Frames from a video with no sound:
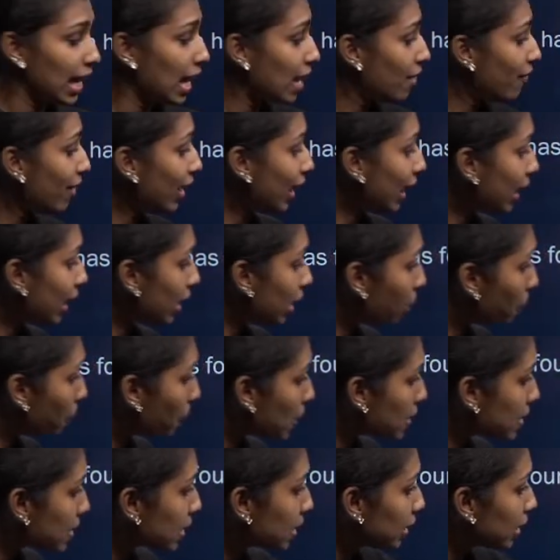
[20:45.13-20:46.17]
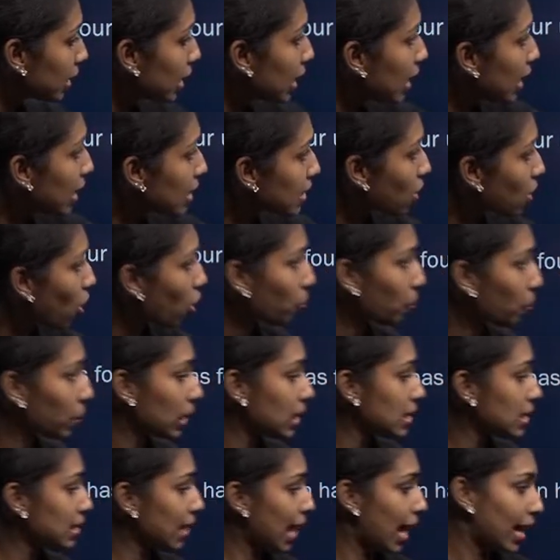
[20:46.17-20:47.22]
We can represent these
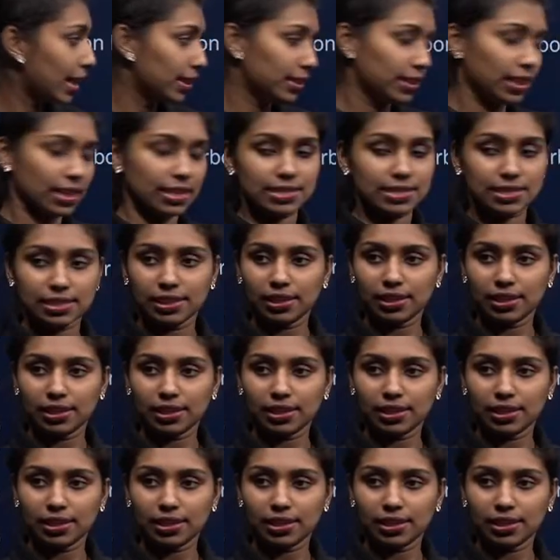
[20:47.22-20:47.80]
orbitals like this,